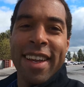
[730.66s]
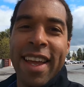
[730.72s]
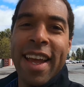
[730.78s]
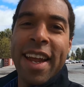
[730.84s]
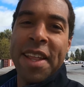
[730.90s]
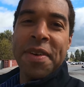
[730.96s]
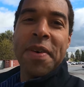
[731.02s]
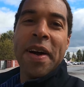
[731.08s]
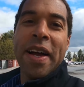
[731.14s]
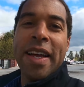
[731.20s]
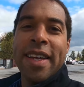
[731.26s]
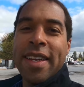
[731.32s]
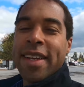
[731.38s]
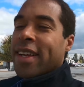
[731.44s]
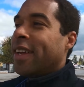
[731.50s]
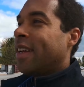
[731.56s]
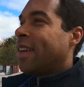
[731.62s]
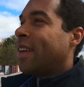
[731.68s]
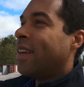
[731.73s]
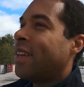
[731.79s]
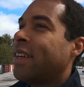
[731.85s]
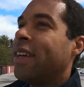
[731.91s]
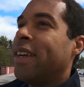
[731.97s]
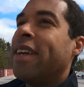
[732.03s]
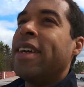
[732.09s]
Anyway,
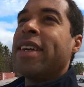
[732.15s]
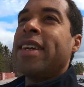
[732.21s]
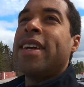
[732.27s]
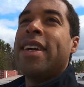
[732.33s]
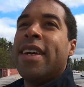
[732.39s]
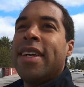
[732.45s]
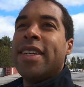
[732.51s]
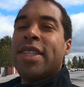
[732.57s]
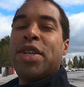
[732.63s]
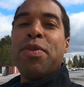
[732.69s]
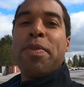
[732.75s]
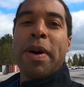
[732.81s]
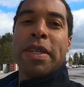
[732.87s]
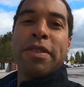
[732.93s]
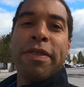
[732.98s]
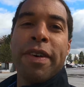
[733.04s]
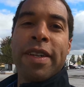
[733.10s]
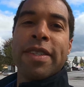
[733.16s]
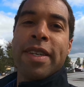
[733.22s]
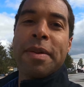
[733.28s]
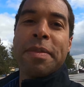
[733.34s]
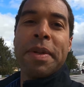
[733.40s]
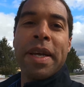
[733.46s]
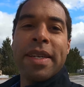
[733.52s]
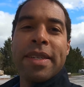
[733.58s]
too much fun
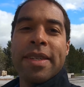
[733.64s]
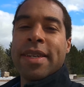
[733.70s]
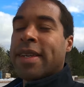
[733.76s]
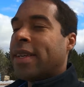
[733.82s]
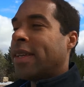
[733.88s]
some days.